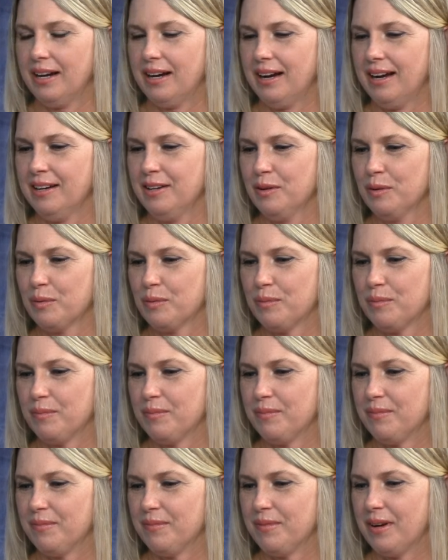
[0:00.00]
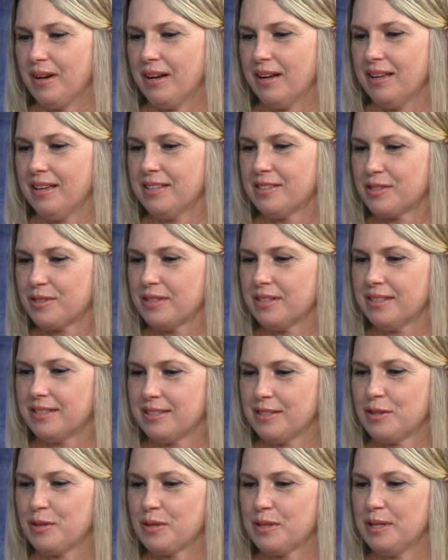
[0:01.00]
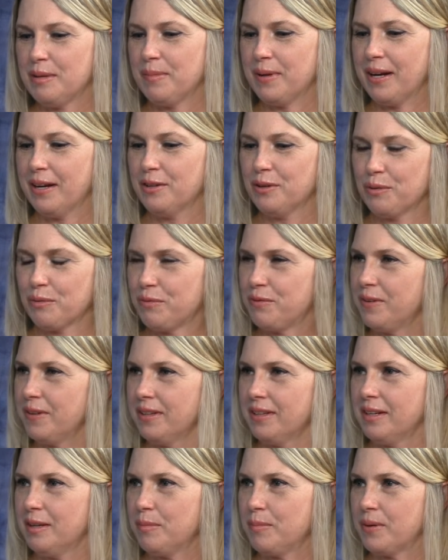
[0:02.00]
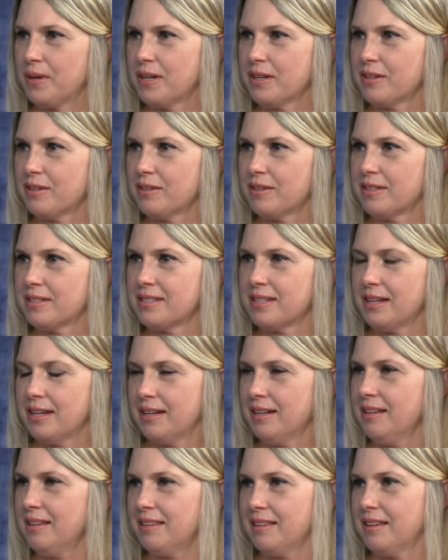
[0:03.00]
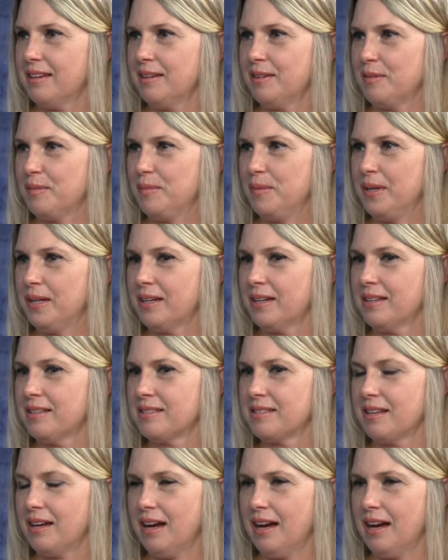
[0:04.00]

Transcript: I don't. It's it's interesting, but I don't feel any pressure to say anything because okay.